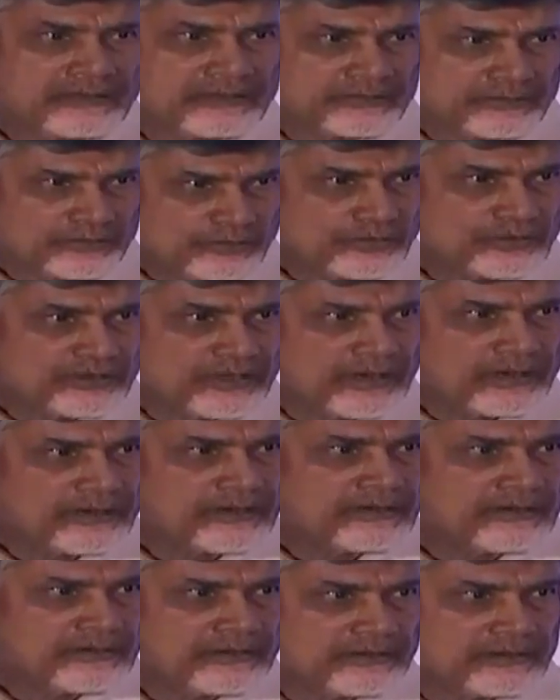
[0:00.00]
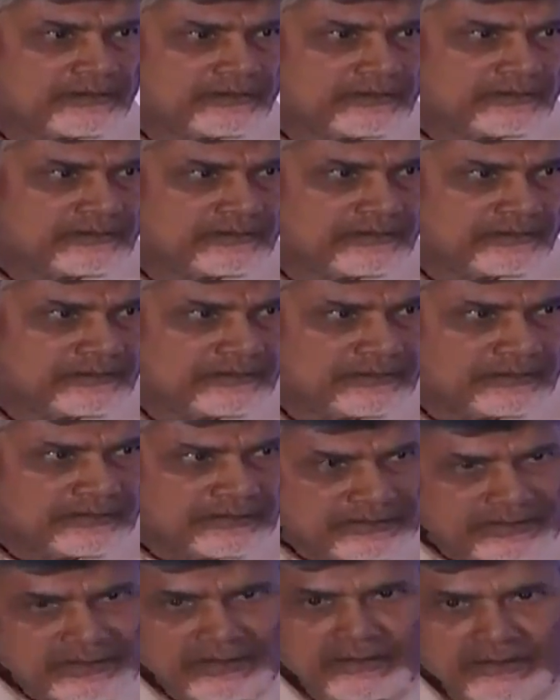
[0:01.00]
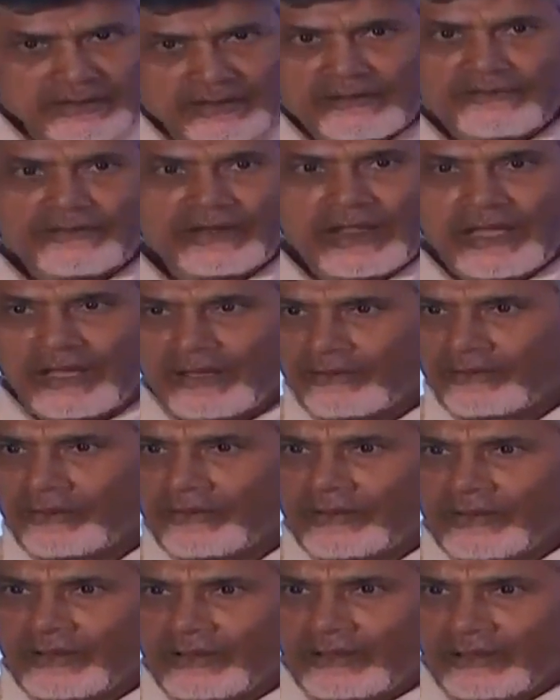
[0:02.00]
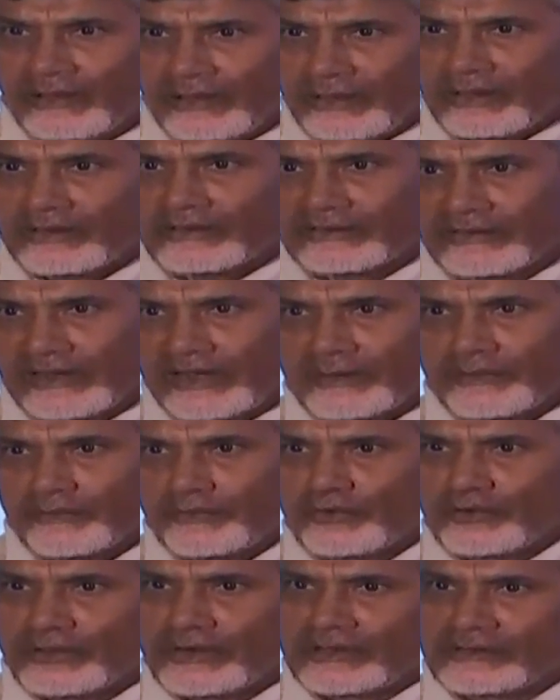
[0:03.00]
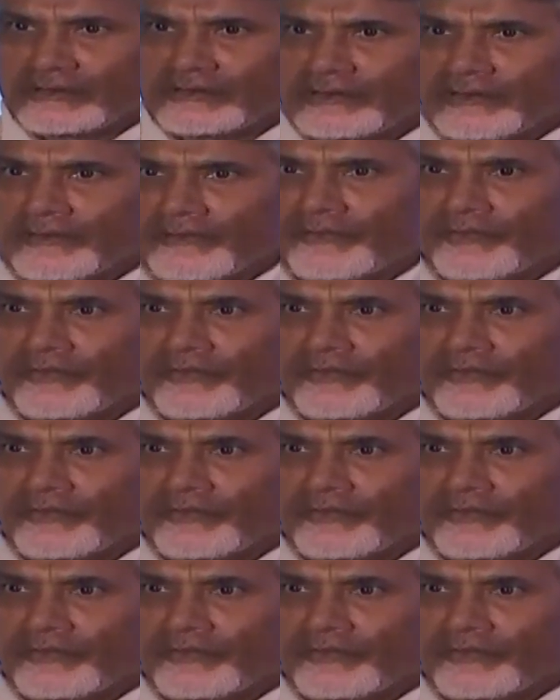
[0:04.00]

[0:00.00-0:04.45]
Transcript: so that the country will have excellent progress.